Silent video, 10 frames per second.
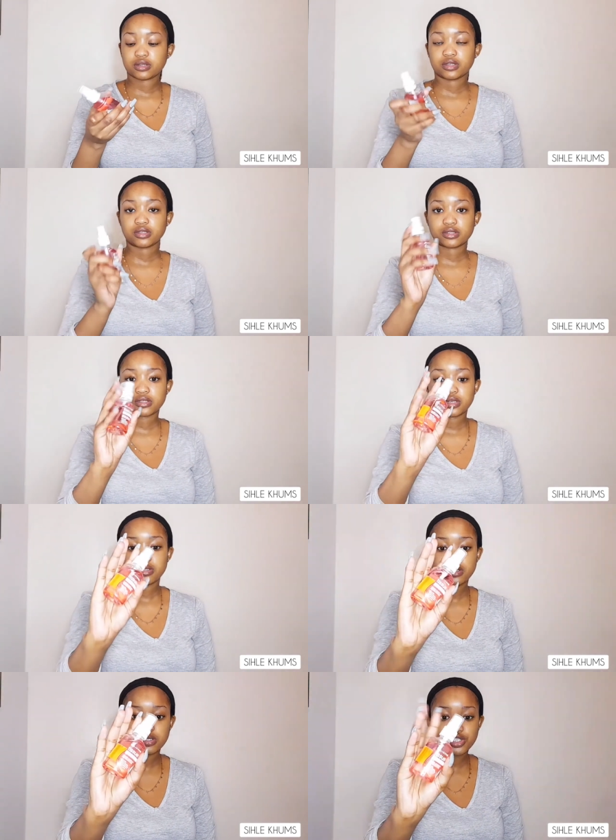this
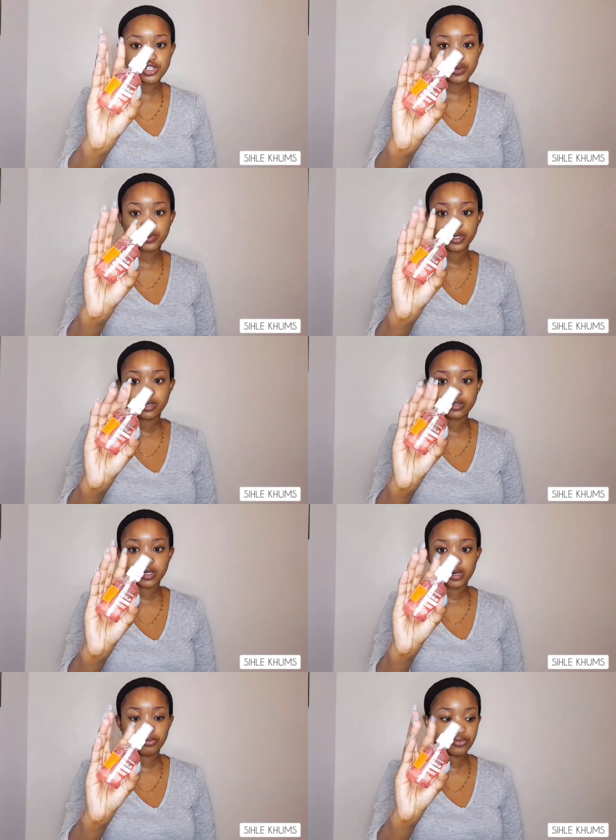tissue oil
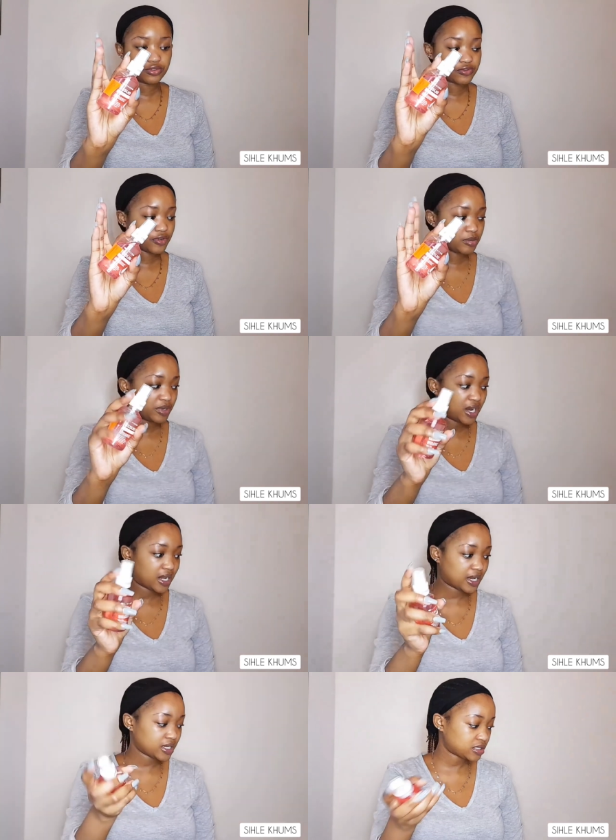that I bought from
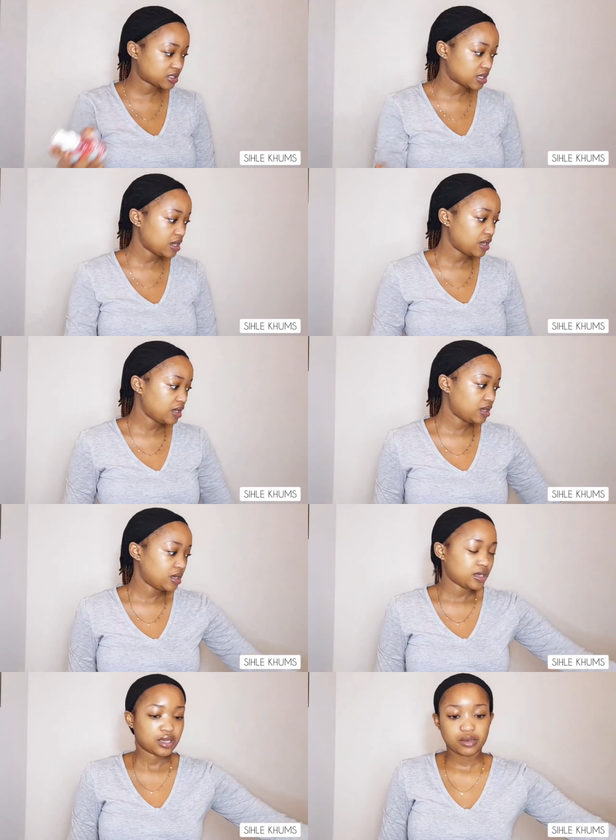Clicks.
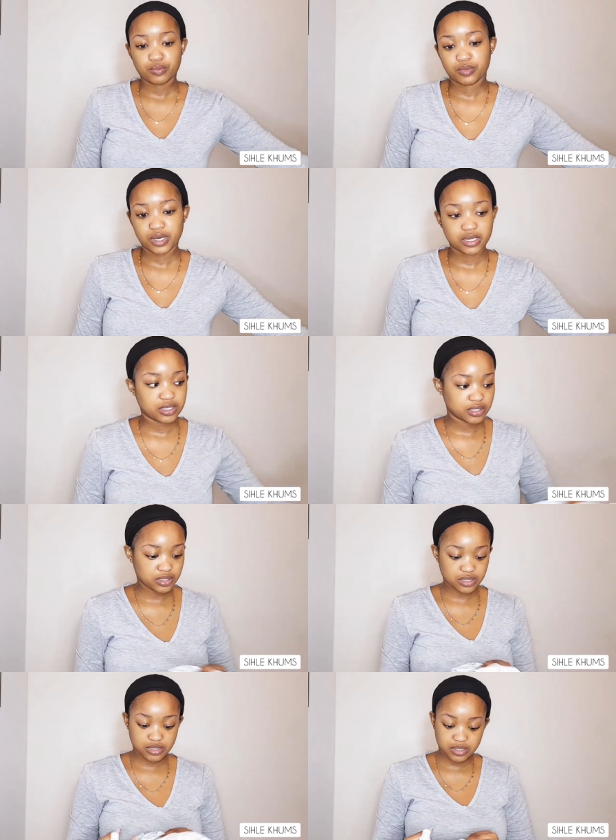It
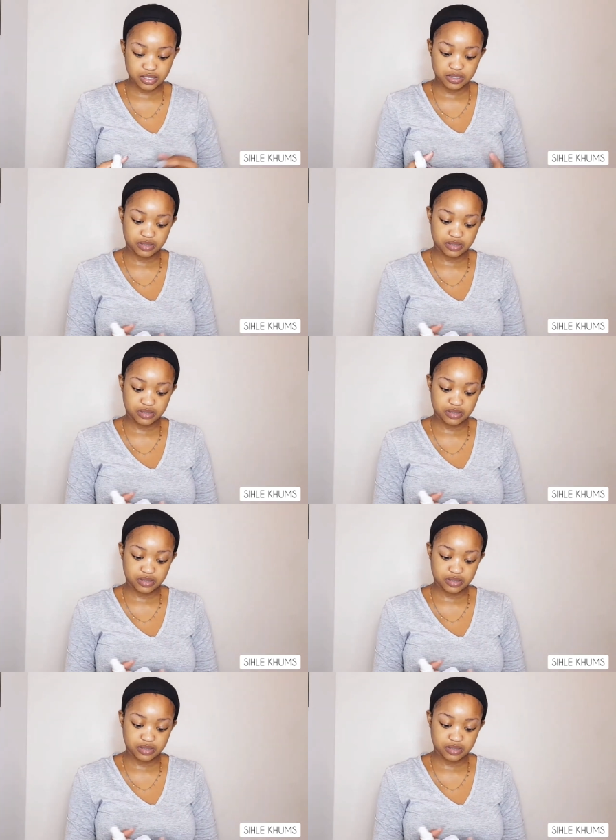was